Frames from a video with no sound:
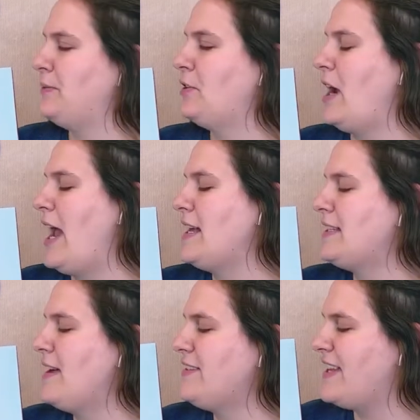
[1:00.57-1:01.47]
or
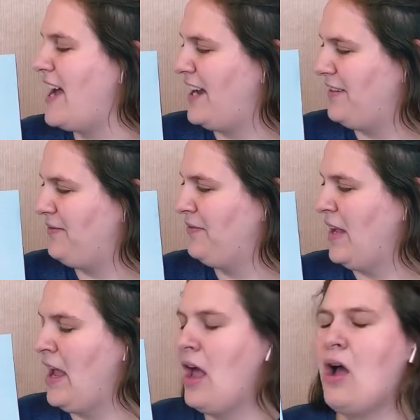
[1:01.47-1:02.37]
ASL sign.
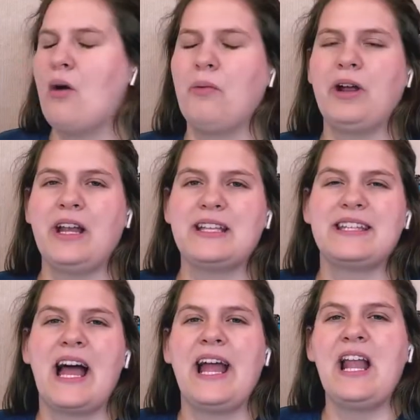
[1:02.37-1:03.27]
We're gonna
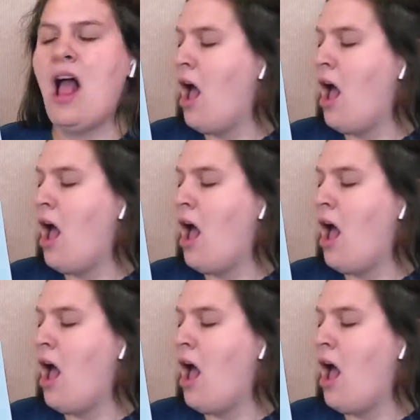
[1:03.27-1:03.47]
sign